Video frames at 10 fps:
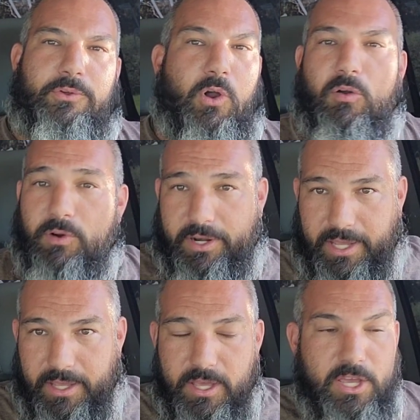They're all running
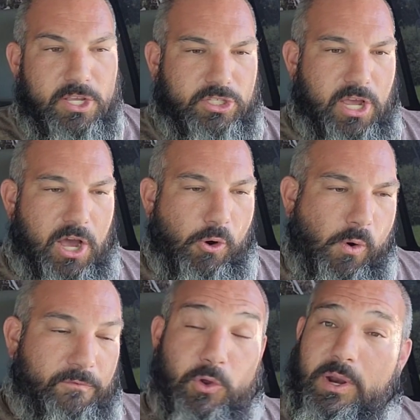it.
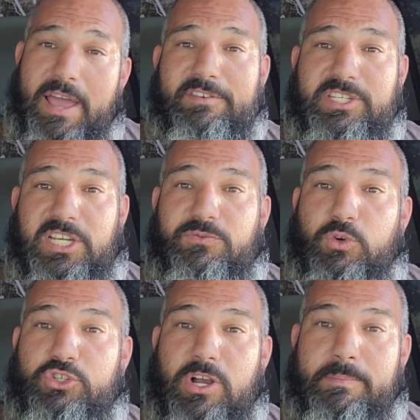So if you're going to have a
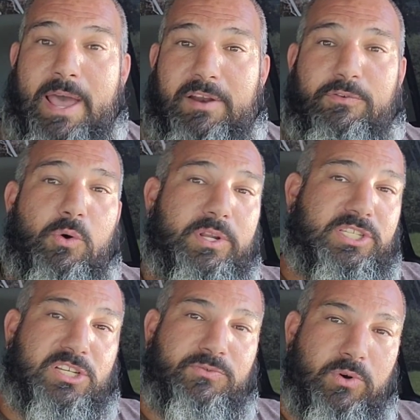6.4 truck manifold
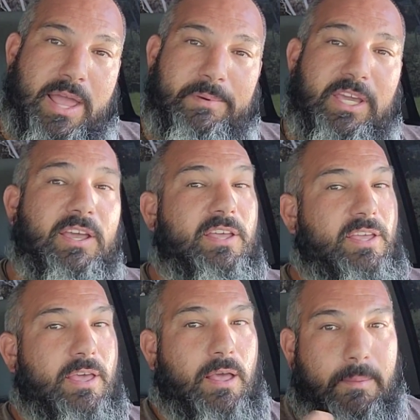with a 6.4 Hemi,
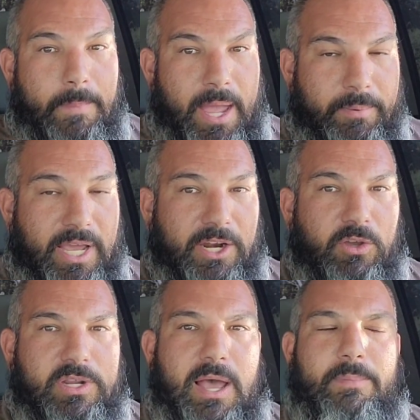bam, you got a
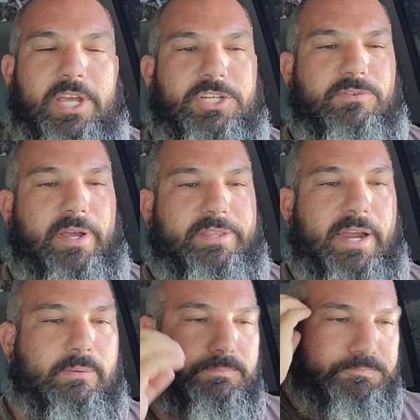good combination right there.